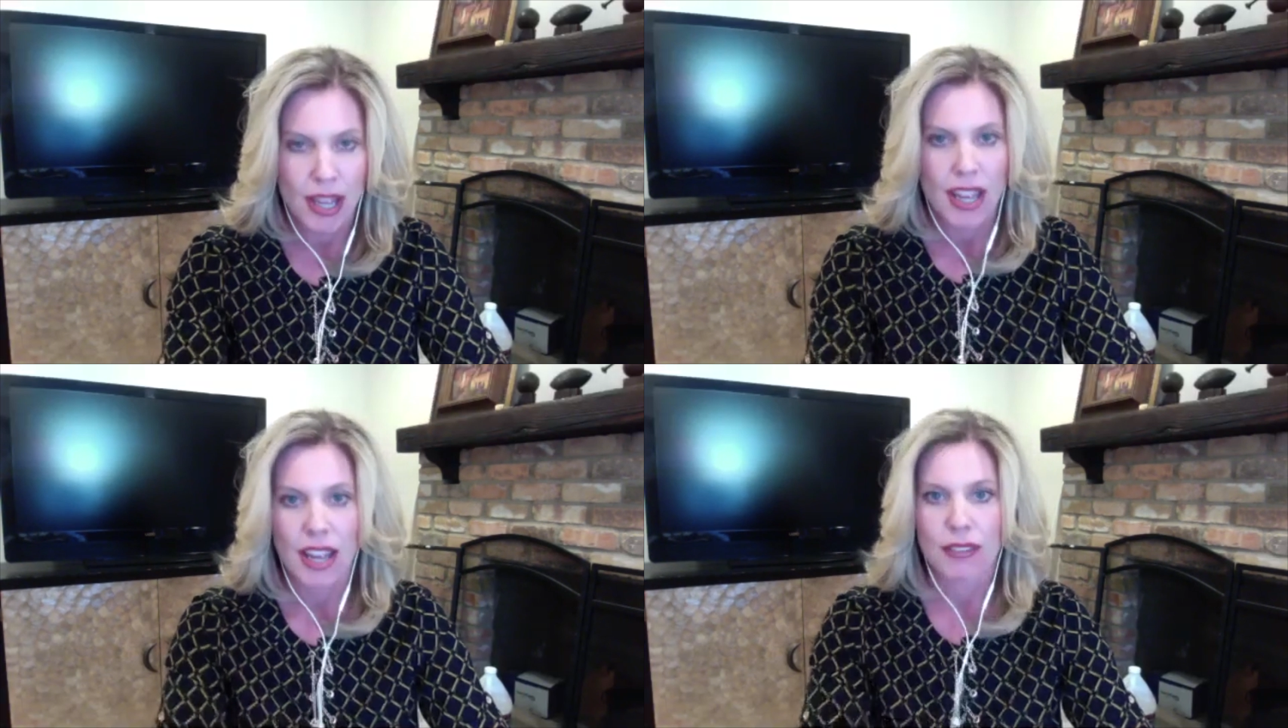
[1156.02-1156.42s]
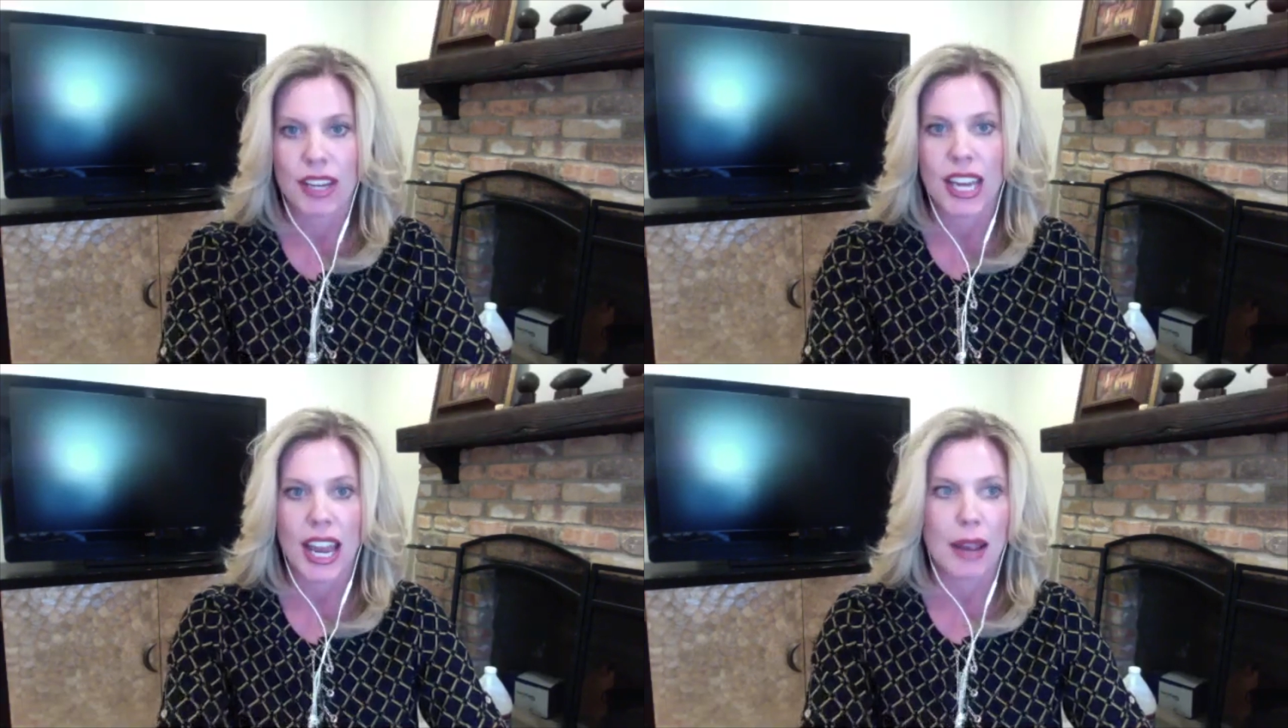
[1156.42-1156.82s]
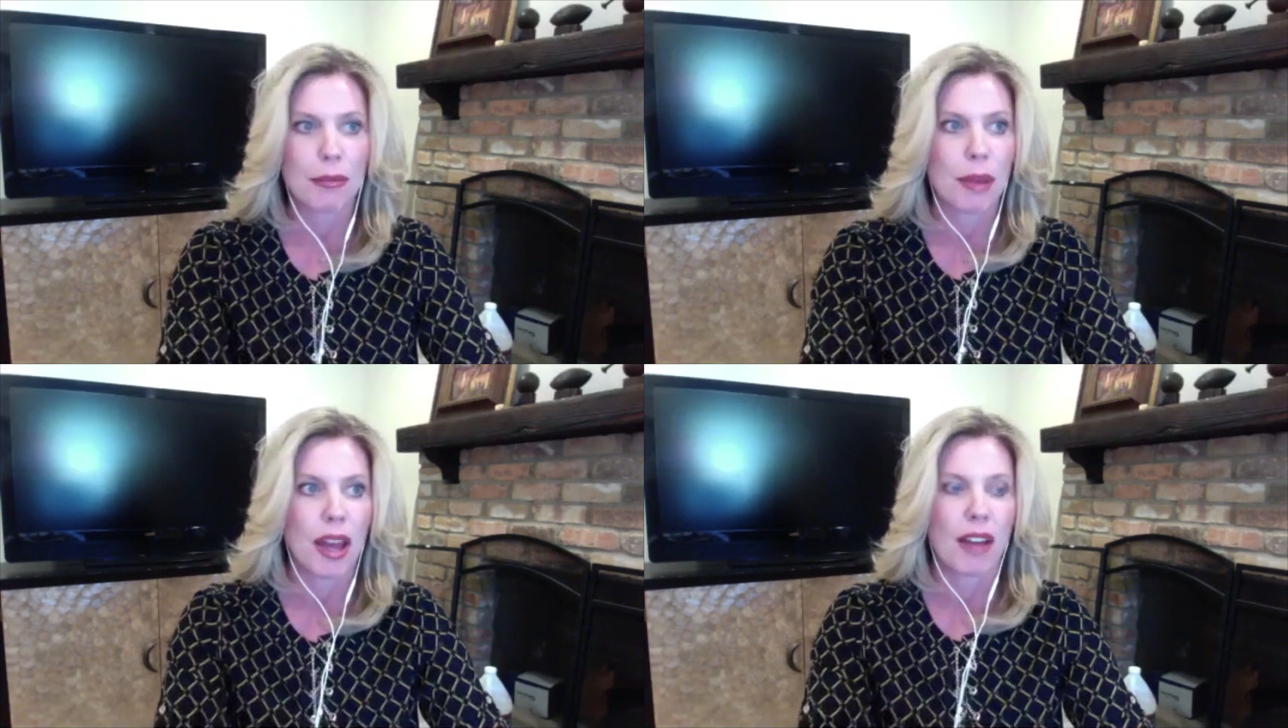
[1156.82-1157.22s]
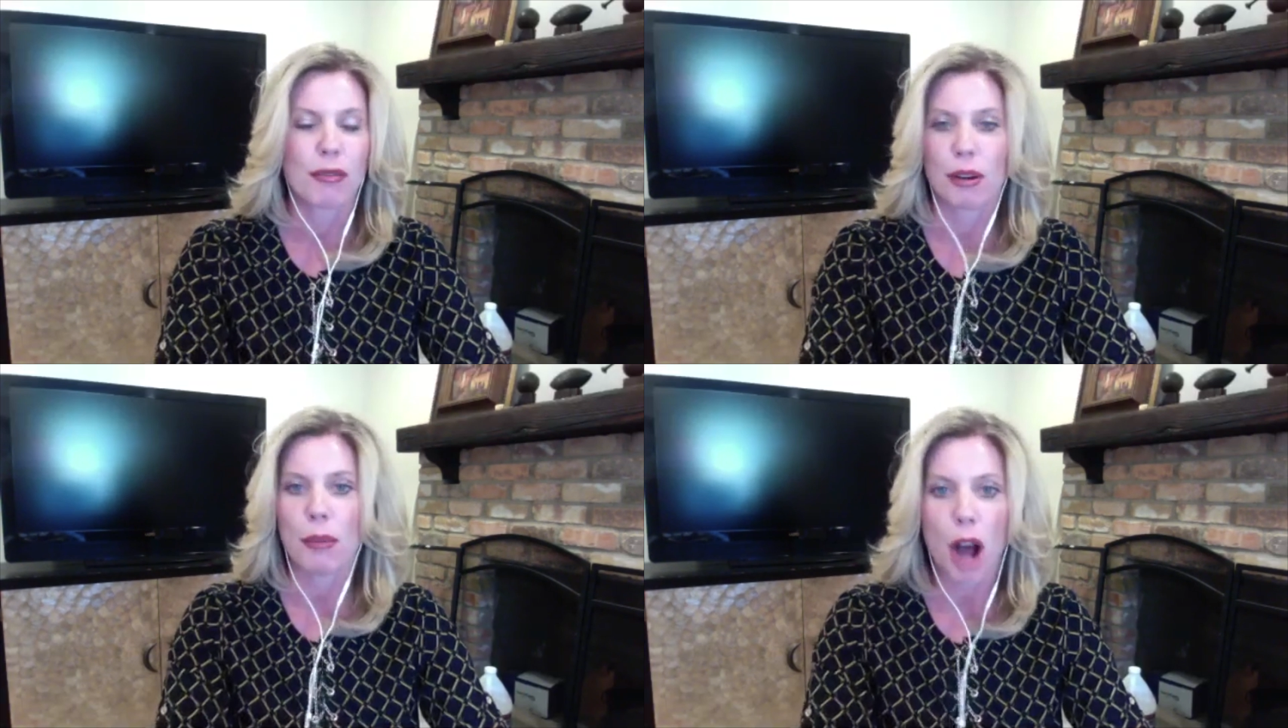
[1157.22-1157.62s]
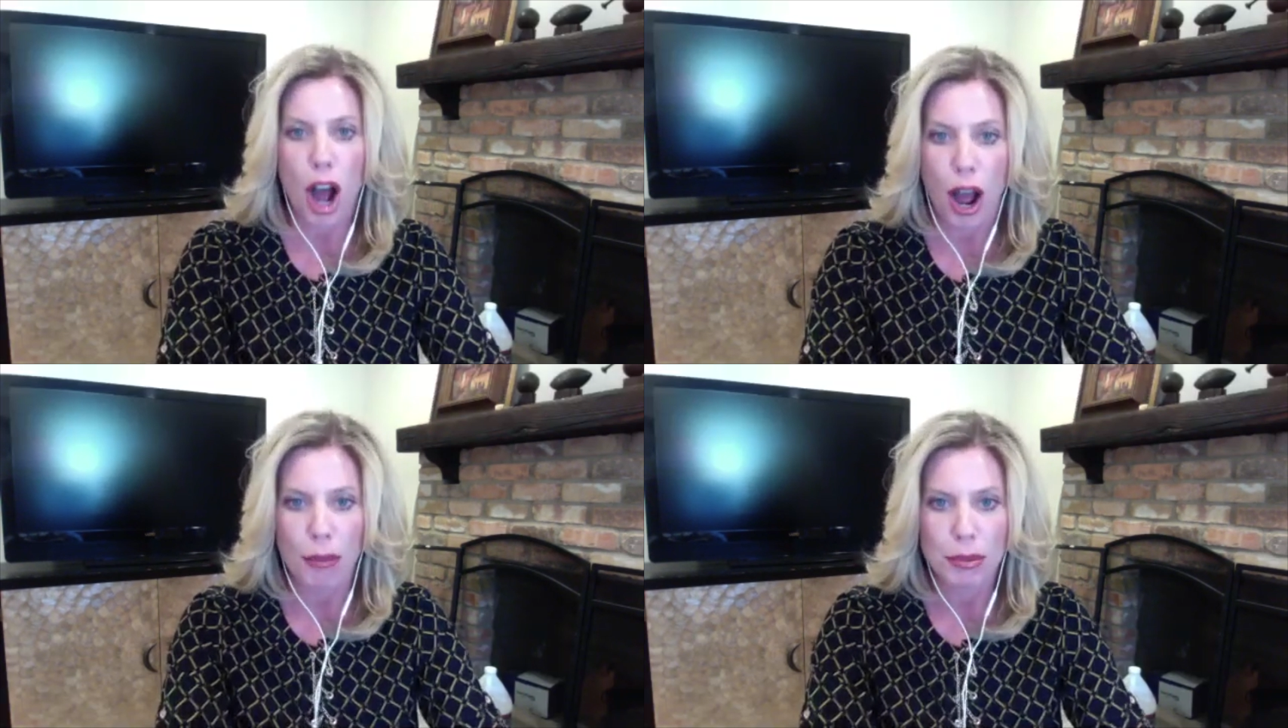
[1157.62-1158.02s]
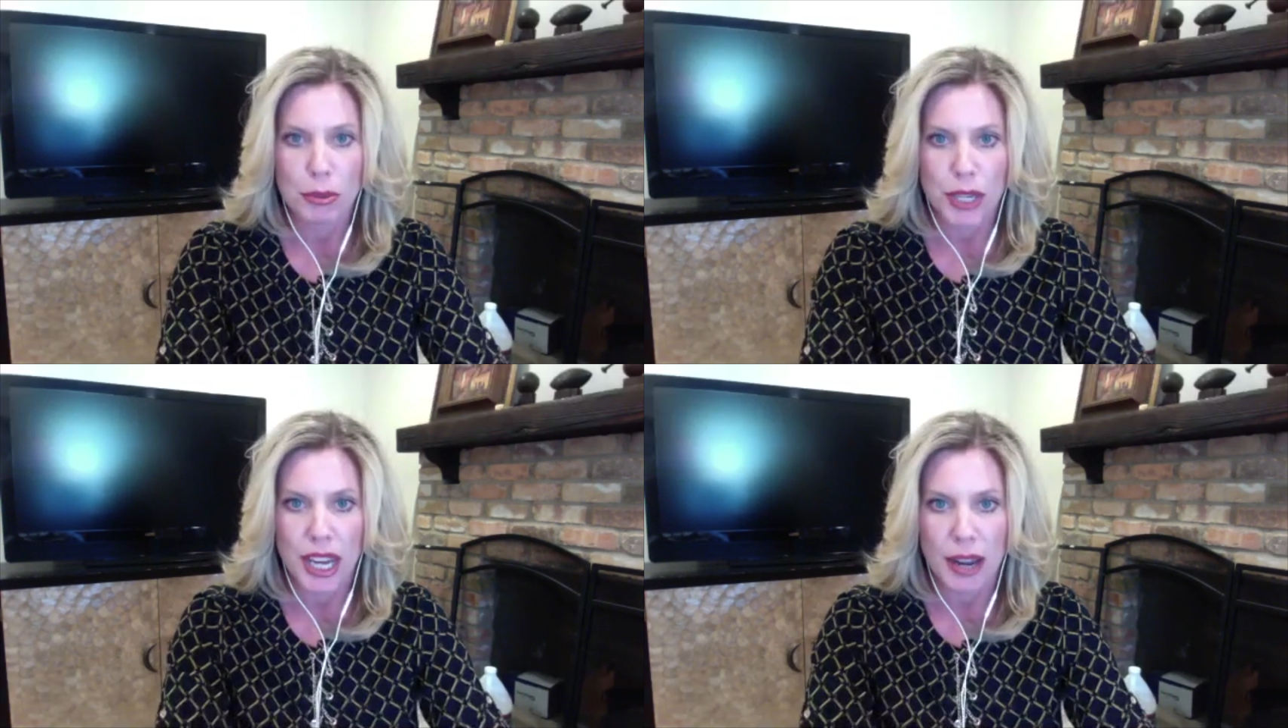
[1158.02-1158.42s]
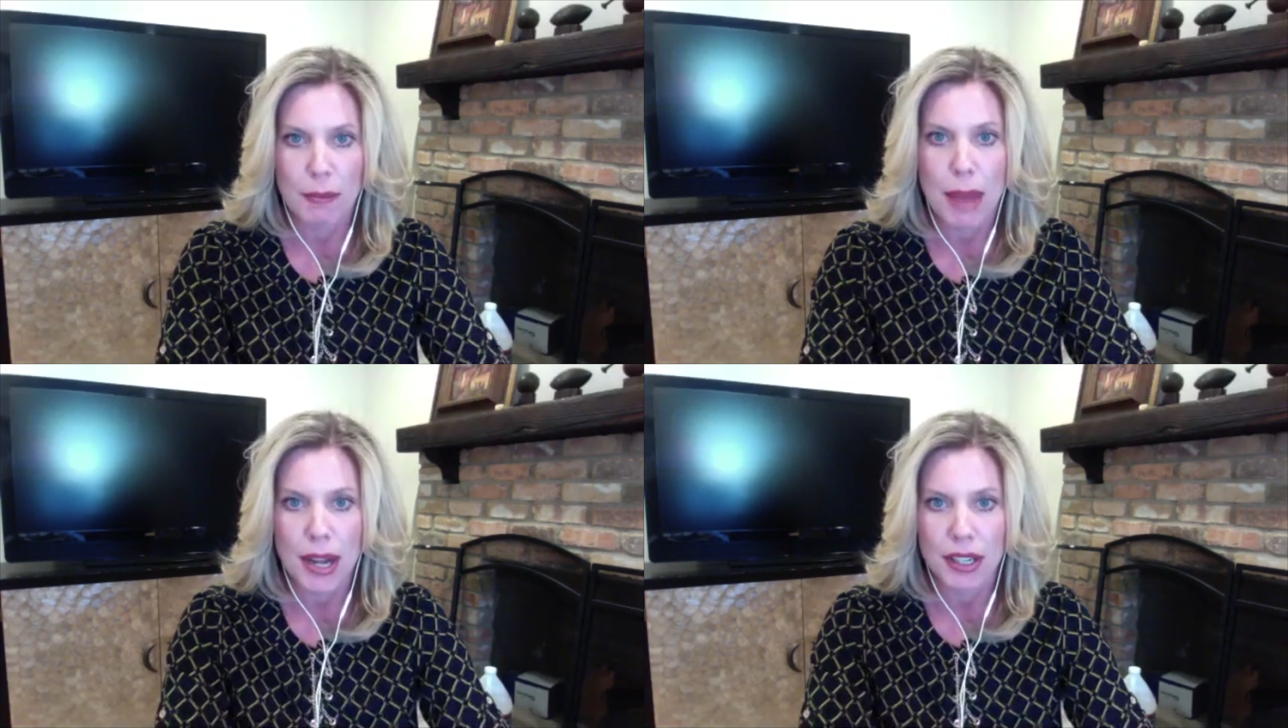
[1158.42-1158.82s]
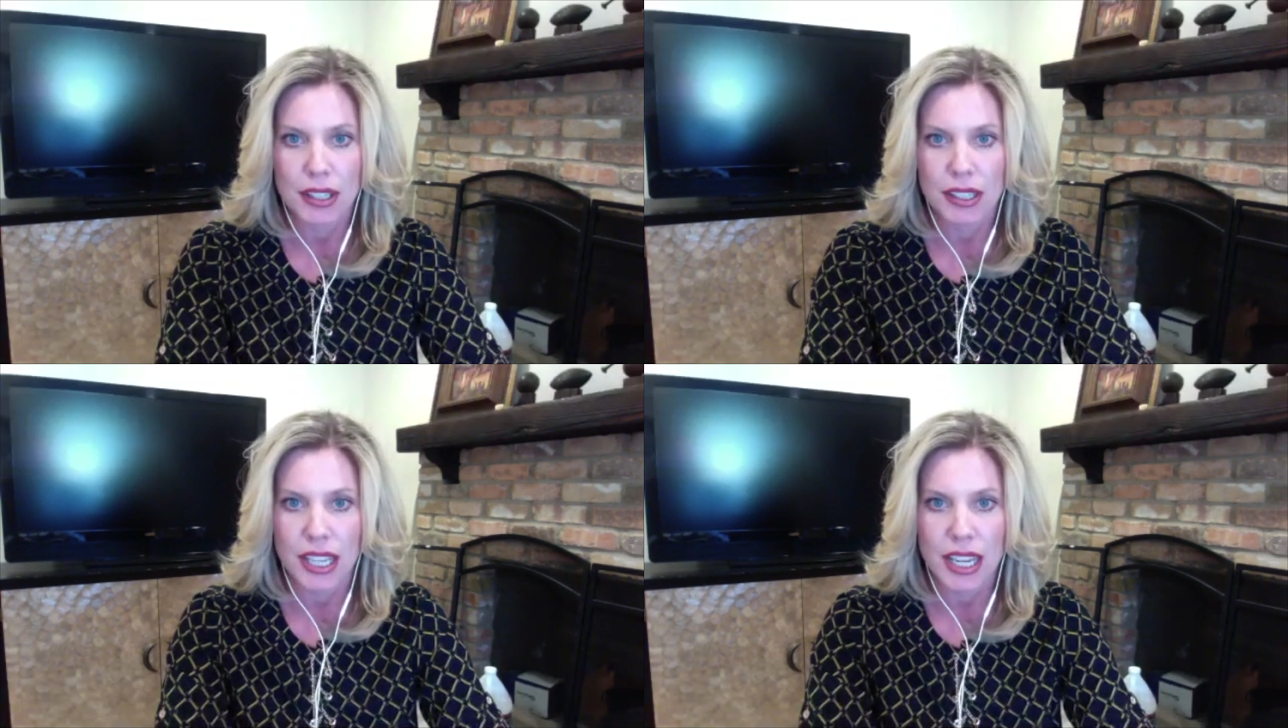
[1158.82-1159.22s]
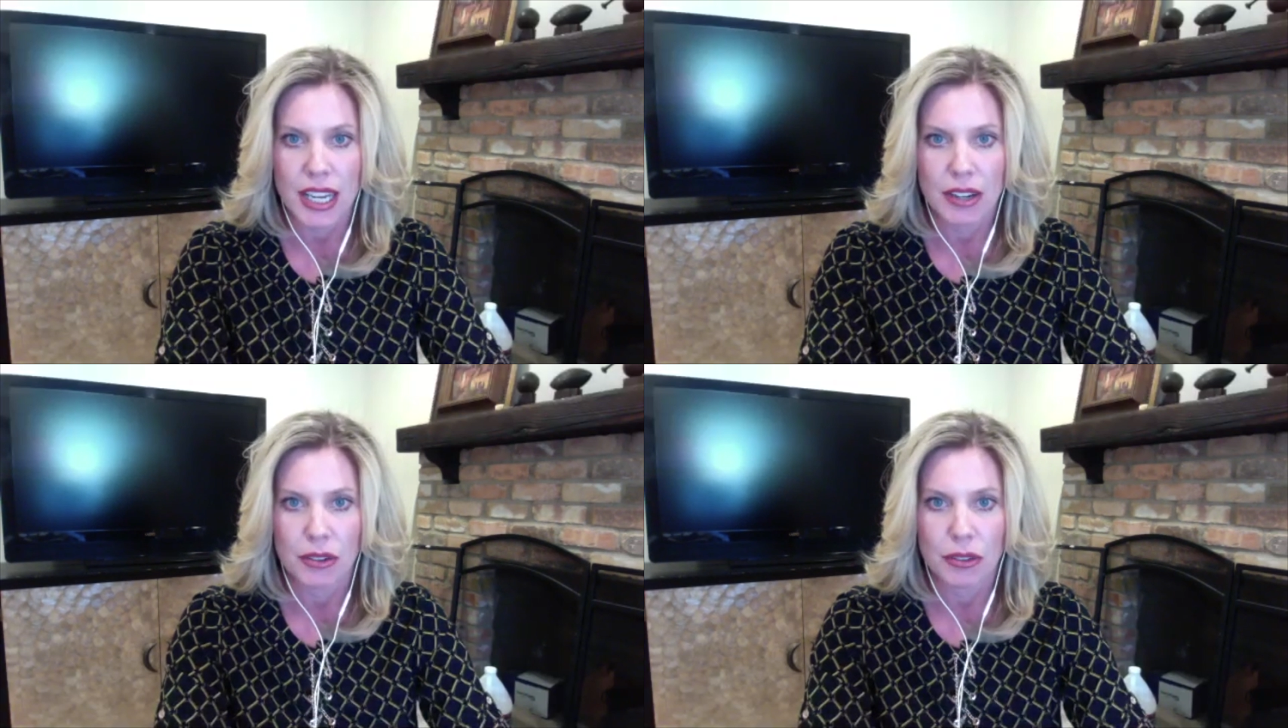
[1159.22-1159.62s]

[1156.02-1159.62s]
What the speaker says: if it came from hops, we can't medically